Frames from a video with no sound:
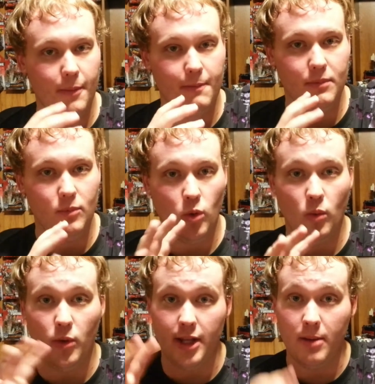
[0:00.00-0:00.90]

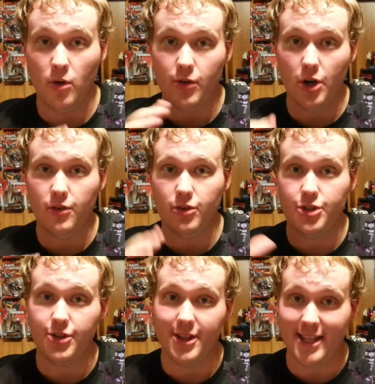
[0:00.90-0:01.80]
When they moved over to
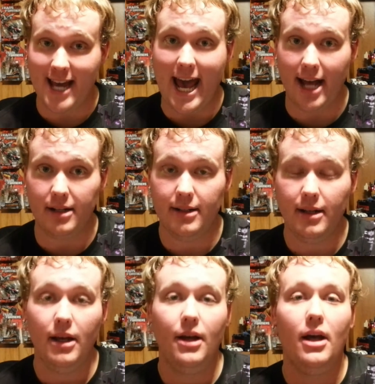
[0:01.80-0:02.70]
that,
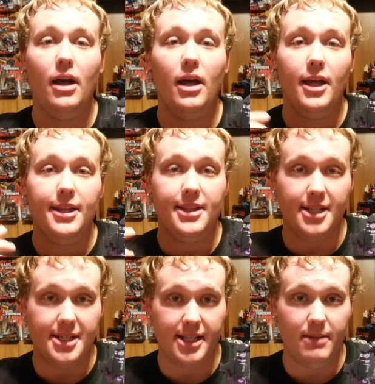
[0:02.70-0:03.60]
they
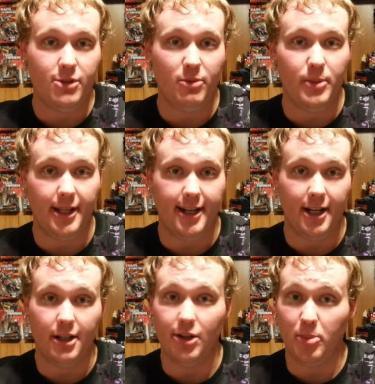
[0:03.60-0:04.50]
seem to have been getting a
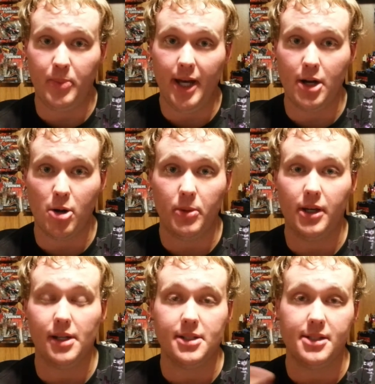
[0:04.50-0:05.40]
little better,
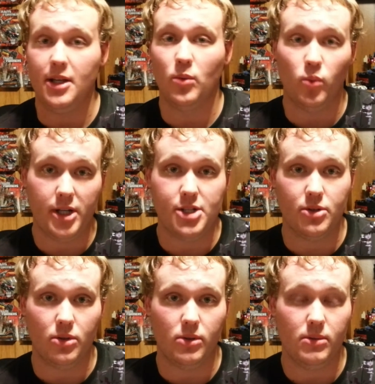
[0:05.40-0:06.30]
because the
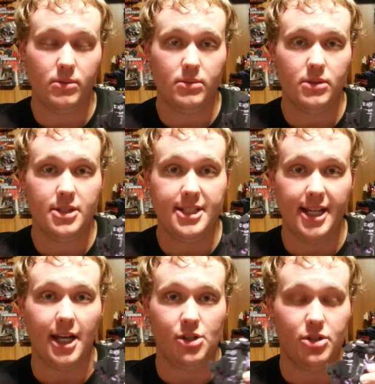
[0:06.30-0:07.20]
original
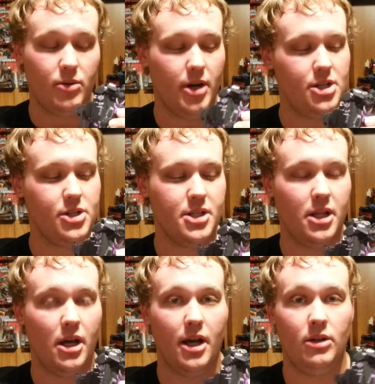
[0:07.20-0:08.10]
second generations
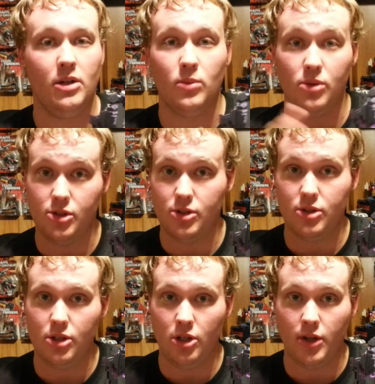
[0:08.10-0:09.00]
line that was,
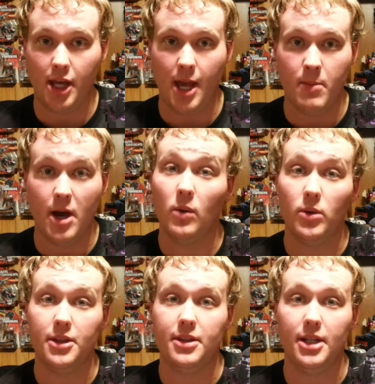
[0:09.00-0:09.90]
that came out
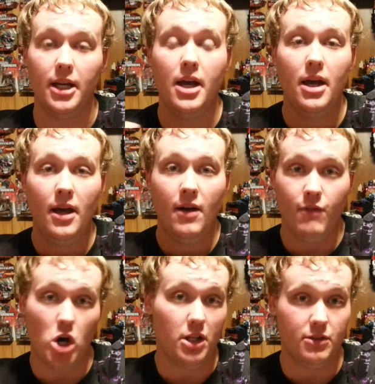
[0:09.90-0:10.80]
with the
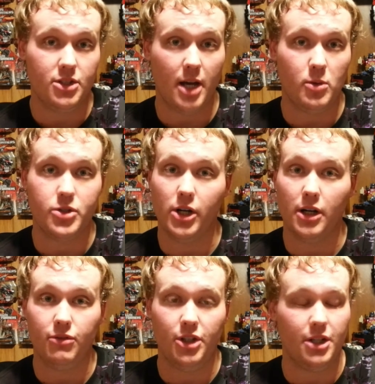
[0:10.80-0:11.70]
Fall of Cybertron
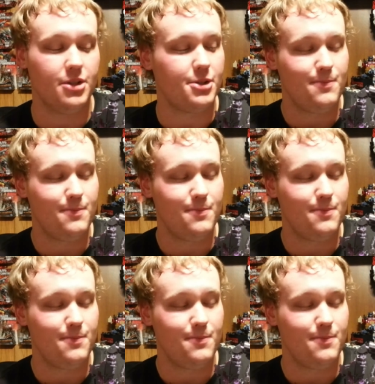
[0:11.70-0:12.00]
figures,